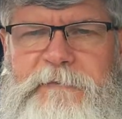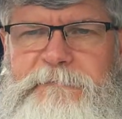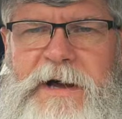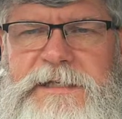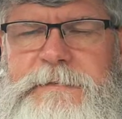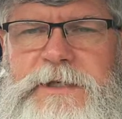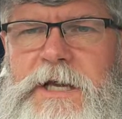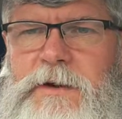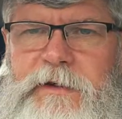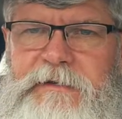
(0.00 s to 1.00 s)
of Muslims.
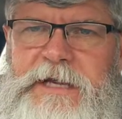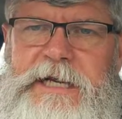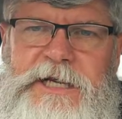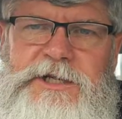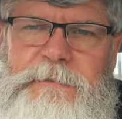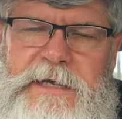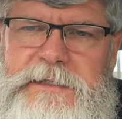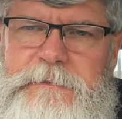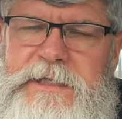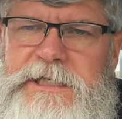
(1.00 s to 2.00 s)
We have Indonesian
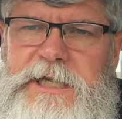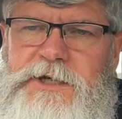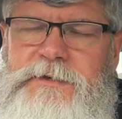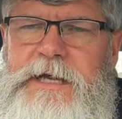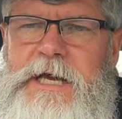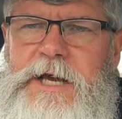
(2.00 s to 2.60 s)
Muslims in this country.